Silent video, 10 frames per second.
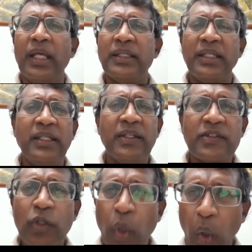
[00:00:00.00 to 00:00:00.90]
that it is
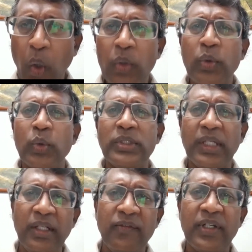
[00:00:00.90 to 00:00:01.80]
God who
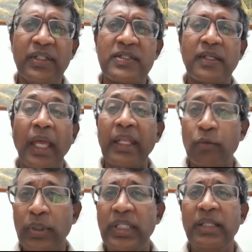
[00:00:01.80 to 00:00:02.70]
delivers and
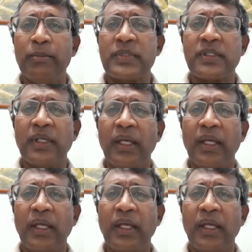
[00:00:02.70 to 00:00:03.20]
redeems,